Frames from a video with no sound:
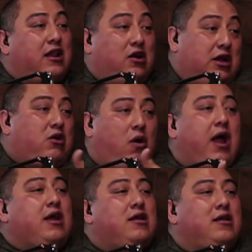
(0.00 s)
I literally
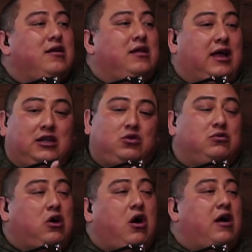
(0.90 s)
cried. Like I told
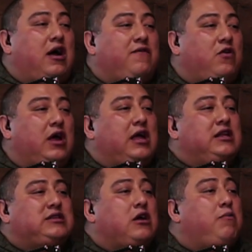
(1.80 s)
him, dog, I, I feel like I
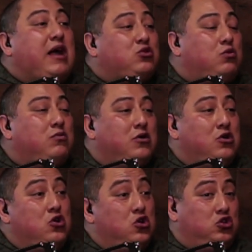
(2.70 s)
didn't say goodbye to him.
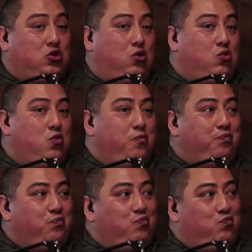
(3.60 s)
So
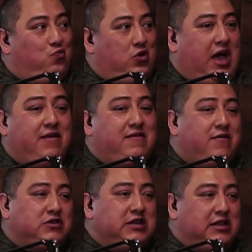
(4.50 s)
I had
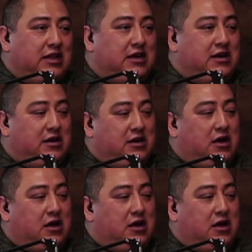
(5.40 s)
never seen a, a, a